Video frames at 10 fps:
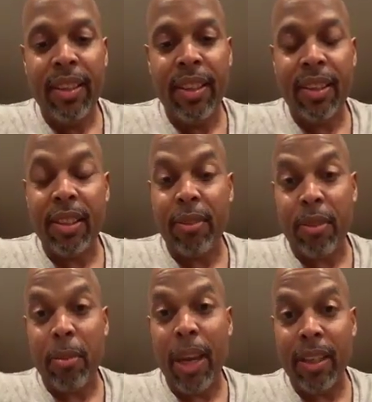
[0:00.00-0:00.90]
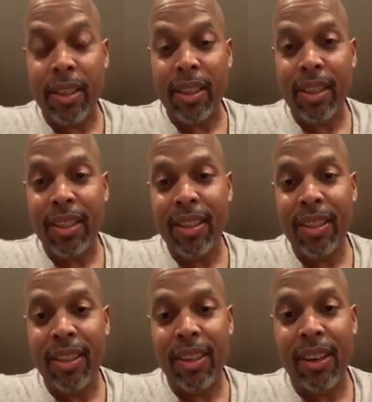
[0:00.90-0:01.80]
this stuff is amazing.
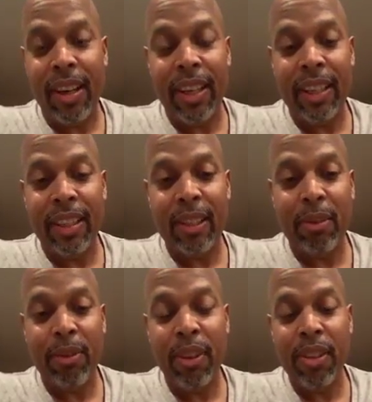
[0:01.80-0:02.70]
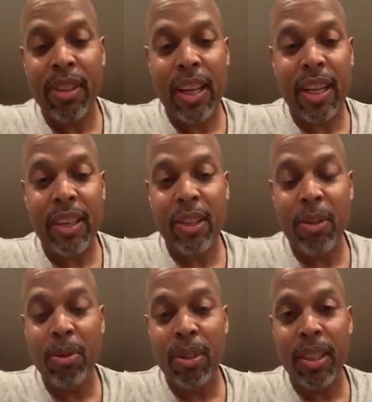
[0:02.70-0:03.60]
All right, the first night I
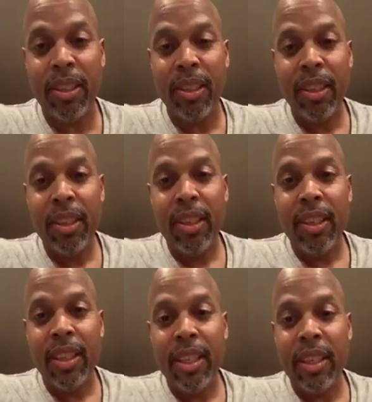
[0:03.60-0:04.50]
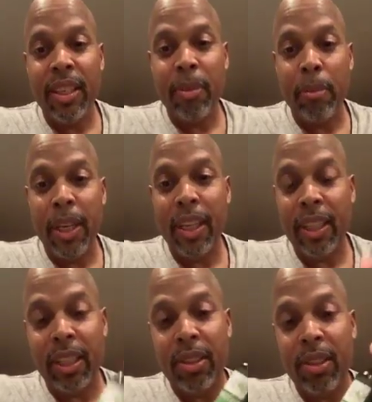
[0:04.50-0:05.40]
used it, it
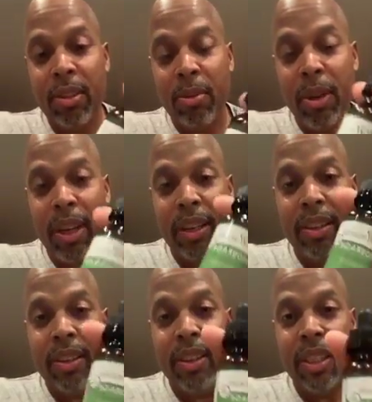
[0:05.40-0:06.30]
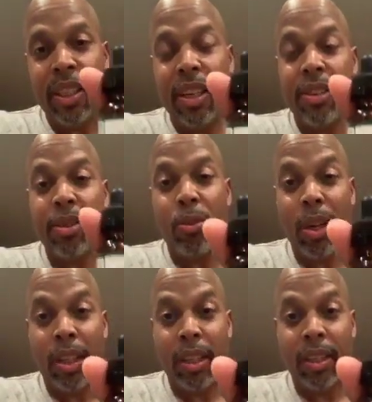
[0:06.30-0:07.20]
immediately took away the uh,
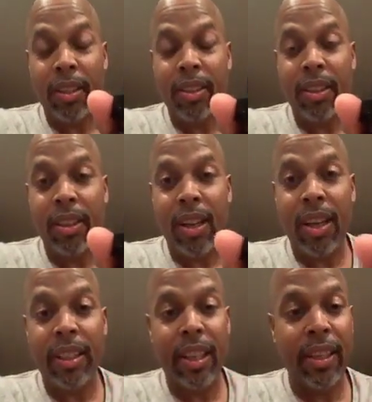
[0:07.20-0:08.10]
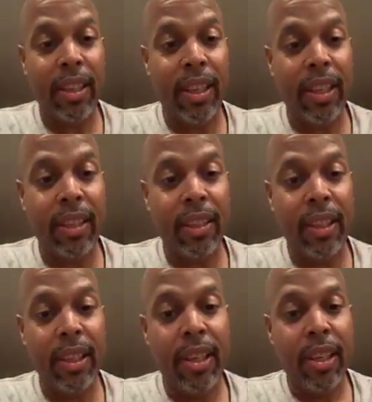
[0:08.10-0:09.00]
swelling. All right, and then
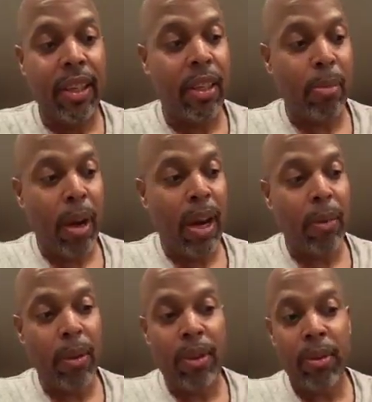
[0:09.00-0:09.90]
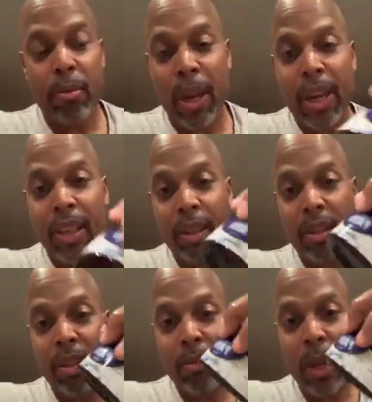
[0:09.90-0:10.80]
combined with the pain,
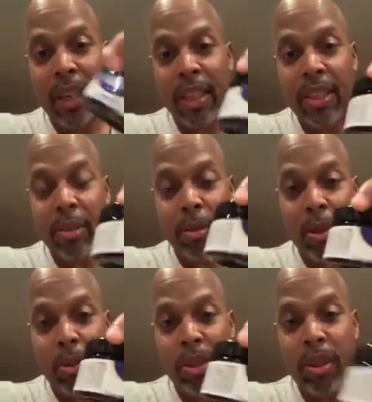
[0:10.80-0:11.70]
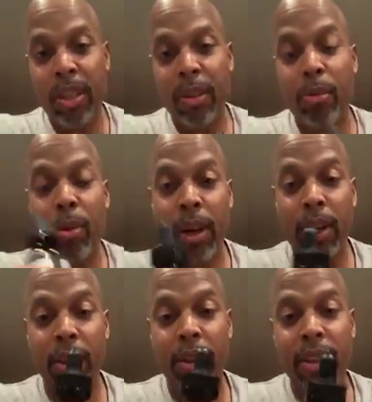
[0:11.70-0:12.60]
magnesium lotion, and
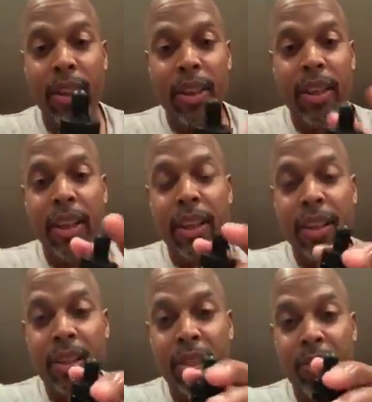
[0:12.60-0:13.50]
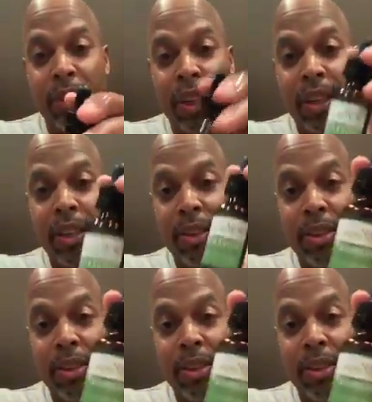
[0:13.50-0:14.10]
prayer, and this stuff right here,